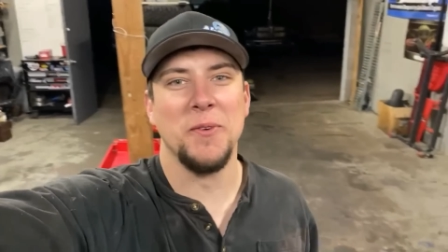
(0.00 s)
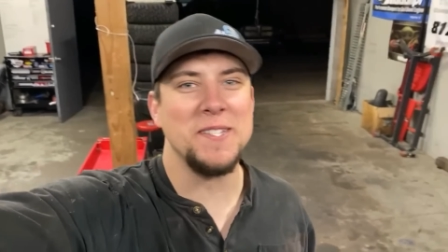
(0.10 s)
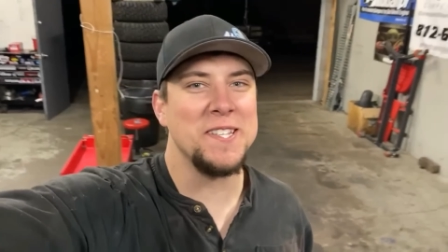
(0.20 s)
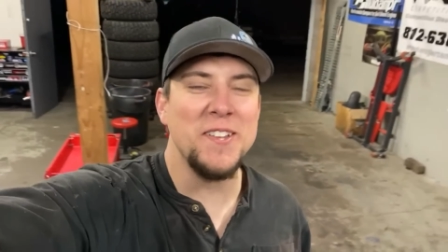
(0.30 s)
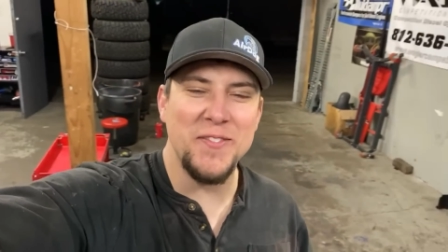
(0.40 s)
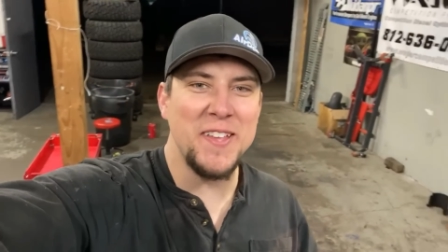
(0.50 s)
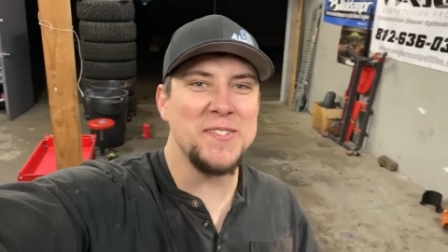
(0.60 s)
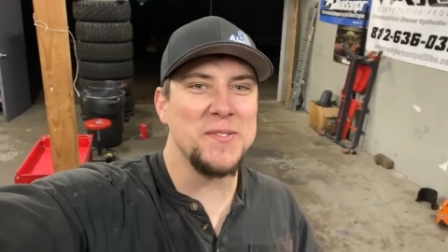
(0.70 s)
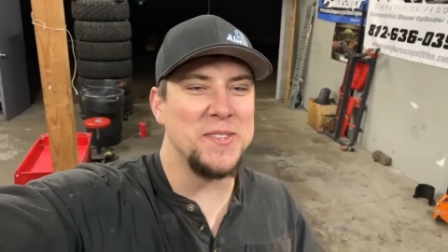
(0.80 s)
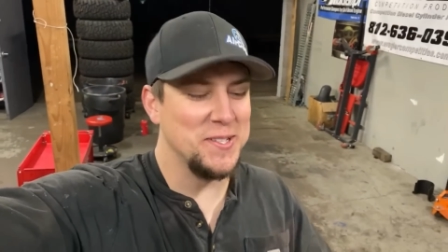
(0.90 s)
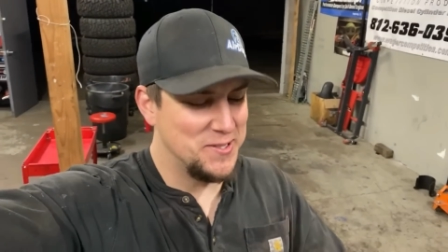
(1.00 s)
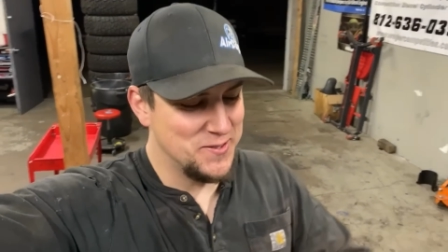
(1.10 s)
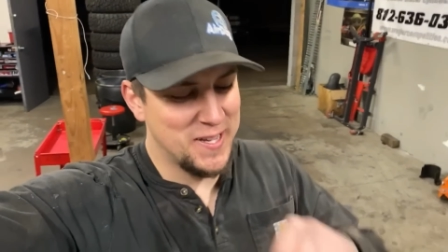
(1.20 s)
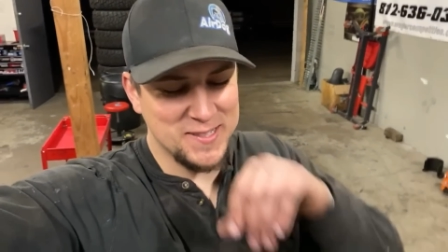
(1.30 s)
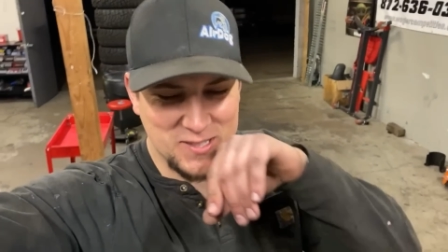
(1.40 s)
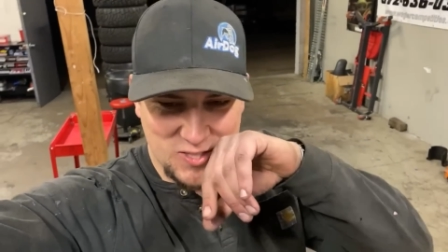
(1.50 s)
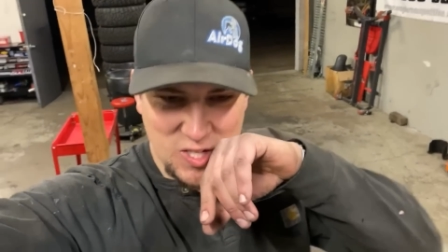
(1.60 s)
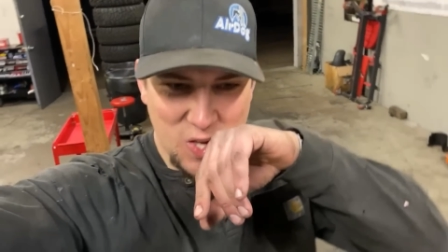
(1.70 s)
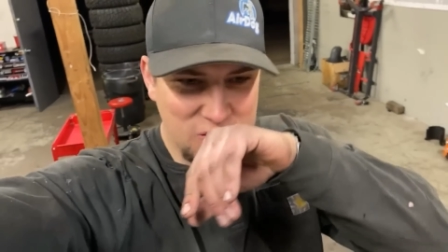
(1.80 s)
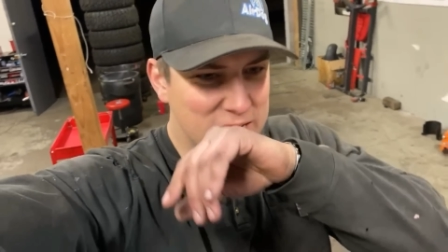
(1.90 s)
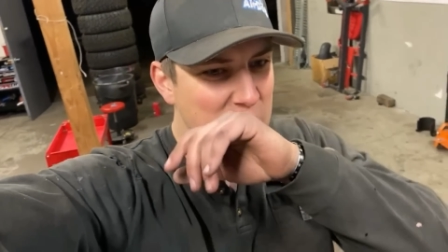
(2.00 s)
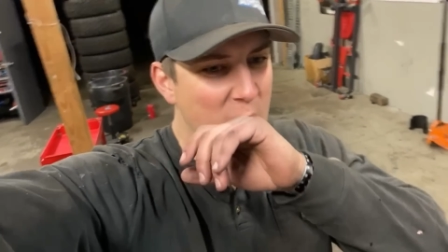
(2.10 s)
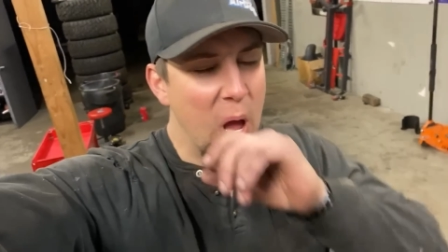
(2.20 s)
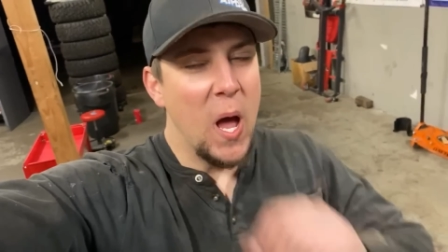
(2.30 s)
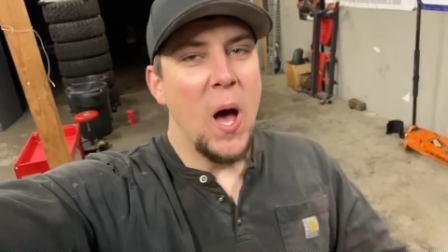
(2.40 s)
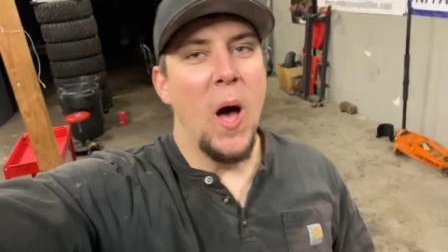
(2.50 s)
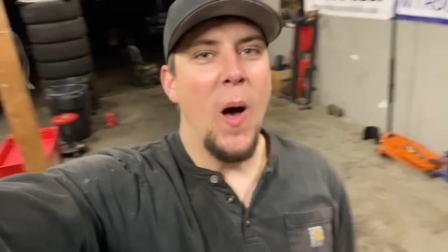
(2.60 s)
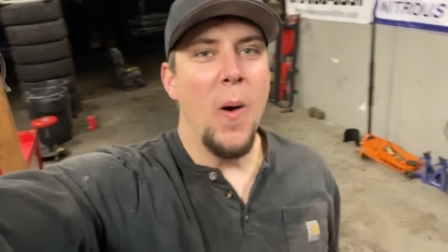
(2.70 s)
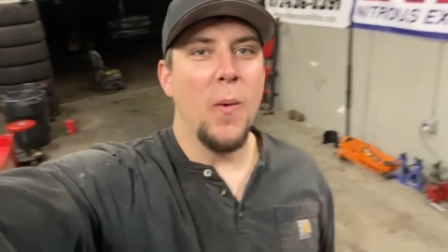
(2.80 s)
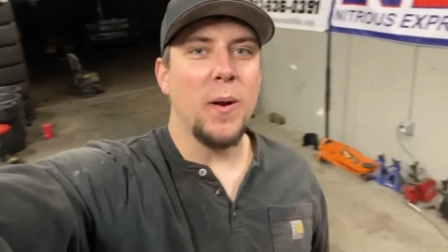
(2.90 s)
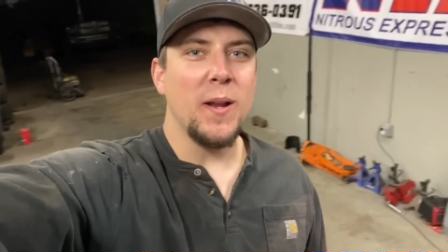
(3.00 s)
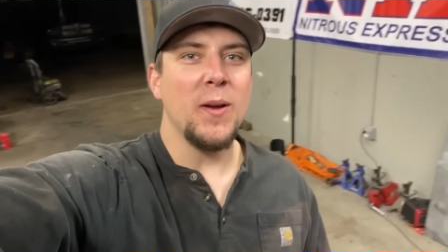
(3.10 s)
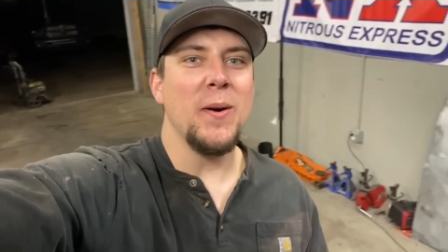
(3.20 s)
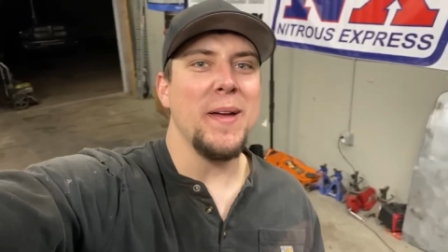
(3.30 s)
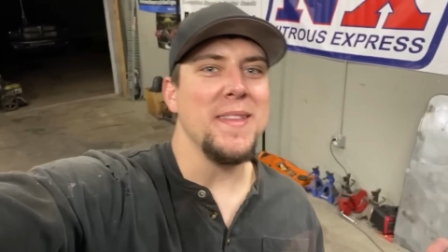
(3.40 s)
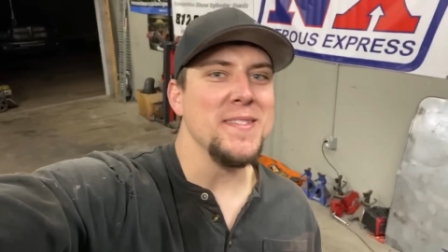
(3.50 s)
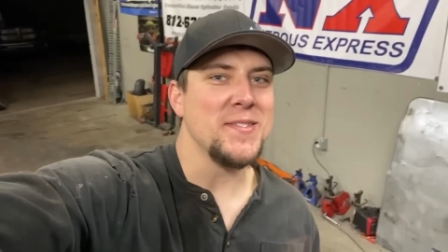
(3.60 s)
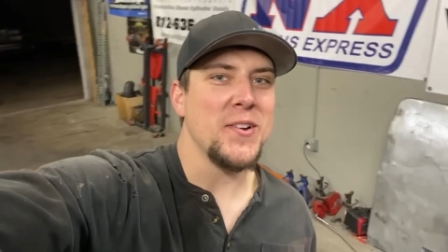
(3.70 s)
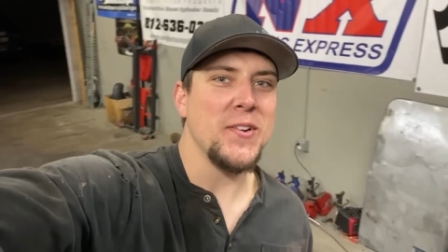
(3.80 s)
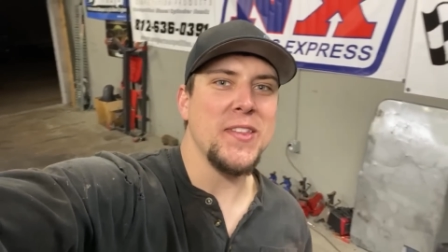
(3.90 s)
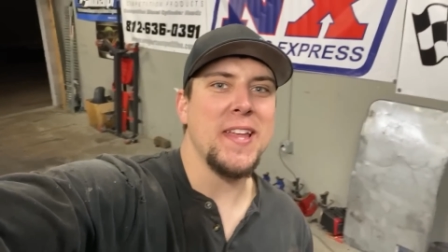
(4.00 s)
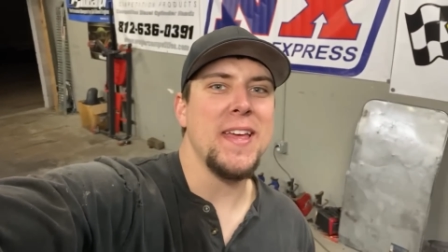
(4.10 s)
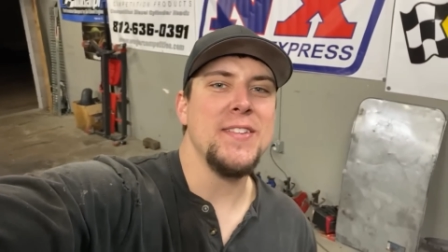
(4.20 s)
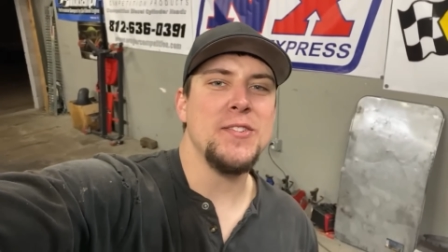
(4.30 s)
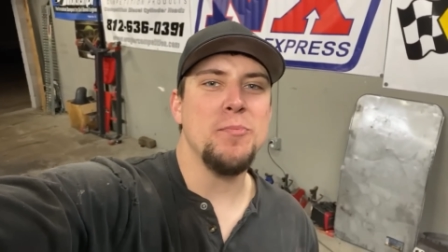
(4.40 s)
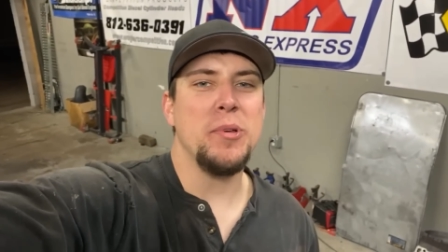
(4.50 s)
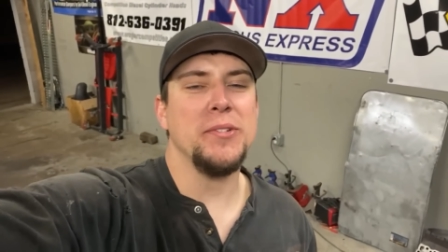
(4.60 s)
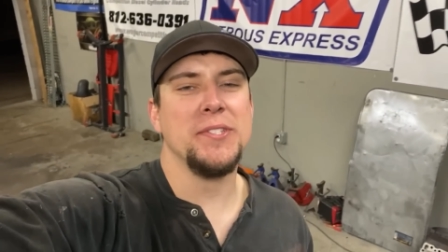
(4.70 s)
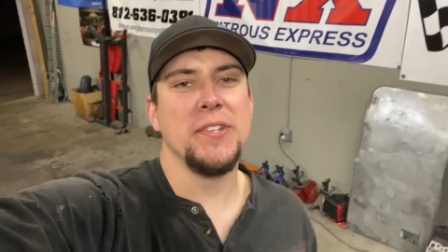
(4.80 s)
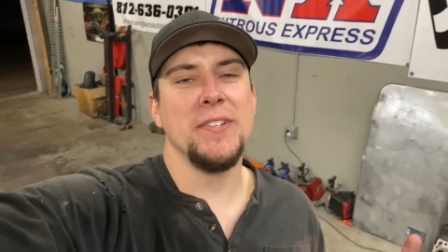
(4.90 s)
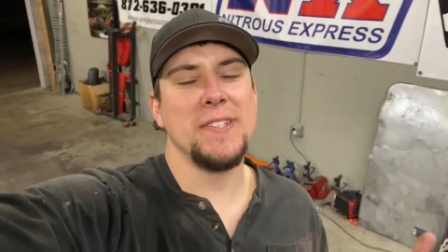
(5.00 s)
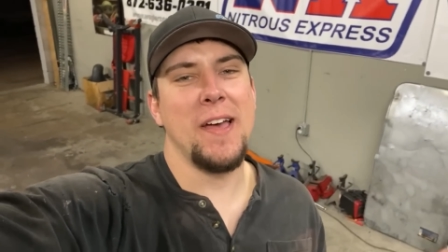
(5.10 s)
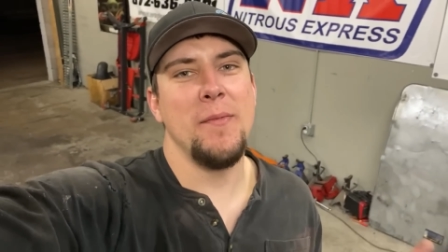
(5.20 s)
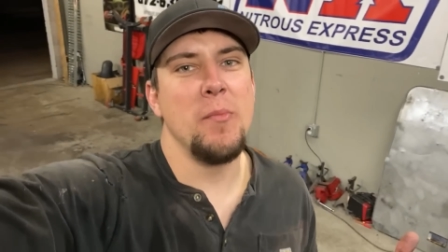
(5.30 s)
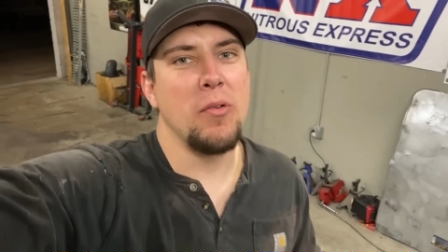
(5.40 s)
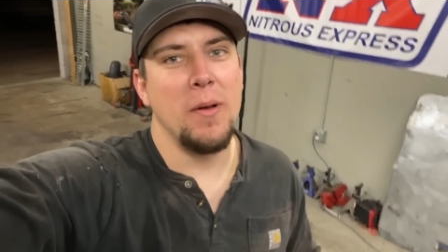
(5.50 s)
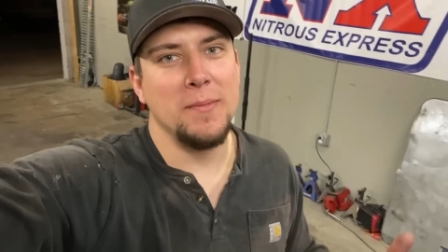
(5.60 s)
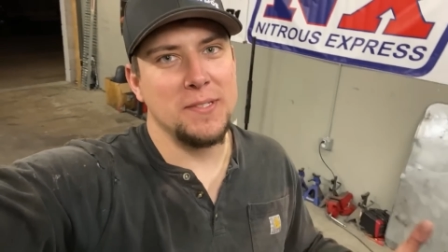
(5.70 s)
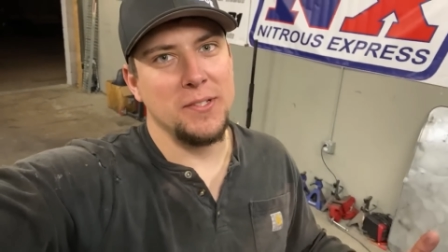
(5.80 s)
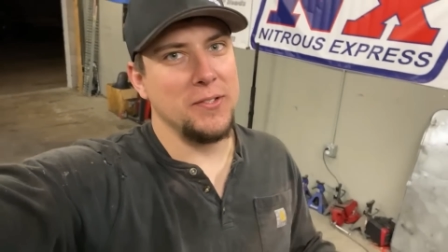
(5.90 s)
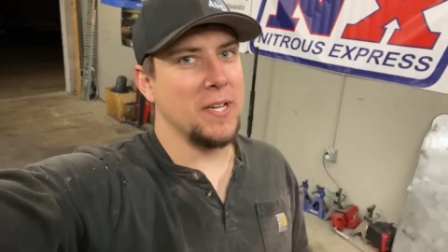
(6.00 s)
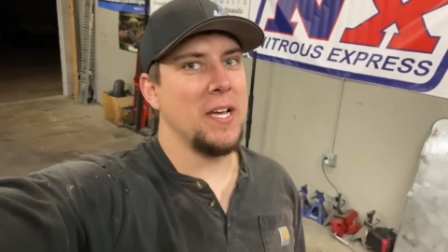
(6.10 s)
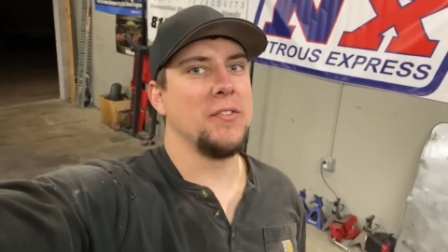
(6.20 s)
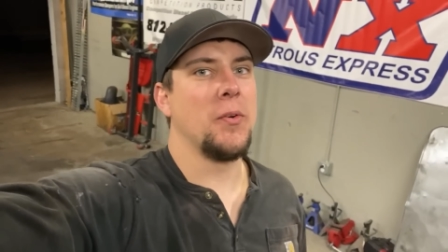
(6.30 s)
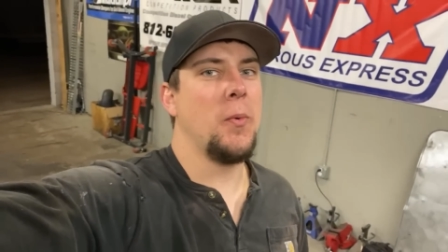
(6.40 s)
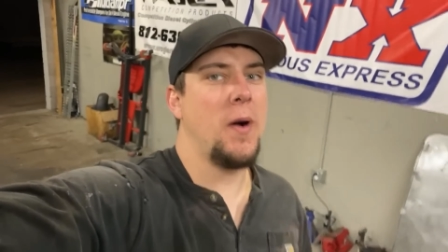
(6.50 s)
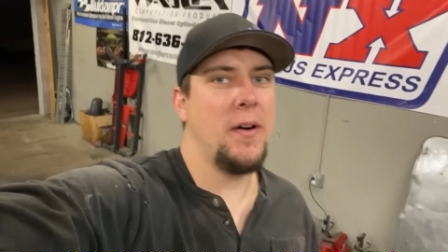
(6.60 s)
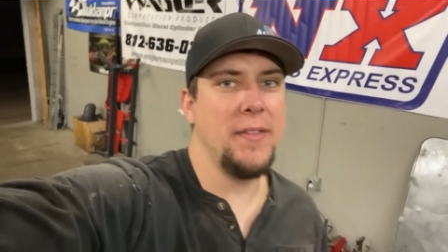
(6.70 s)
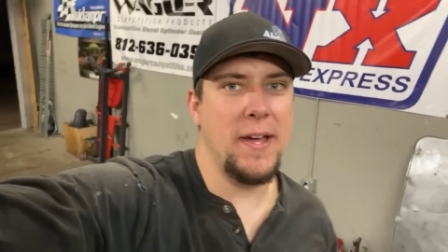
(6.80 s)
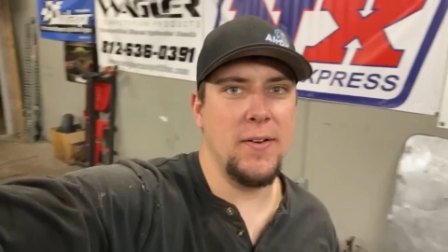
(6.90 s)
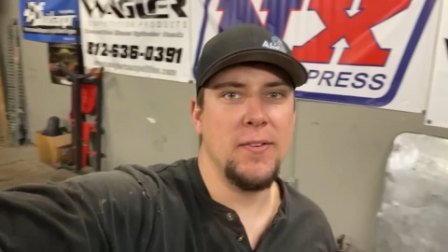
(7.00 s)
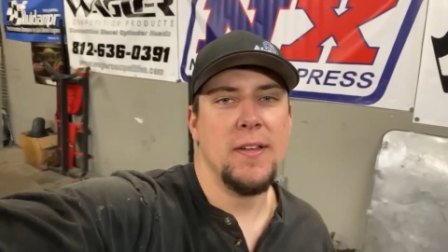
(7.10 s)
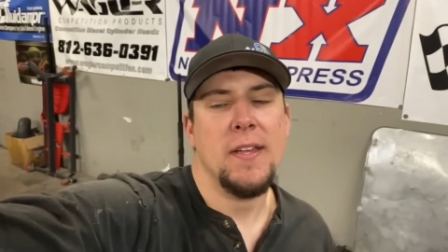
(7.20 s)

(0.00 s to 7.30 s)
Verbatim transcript: recent events with the 2007, we're gonna go ahead and start that engine build series I've been promising you guys for a while now.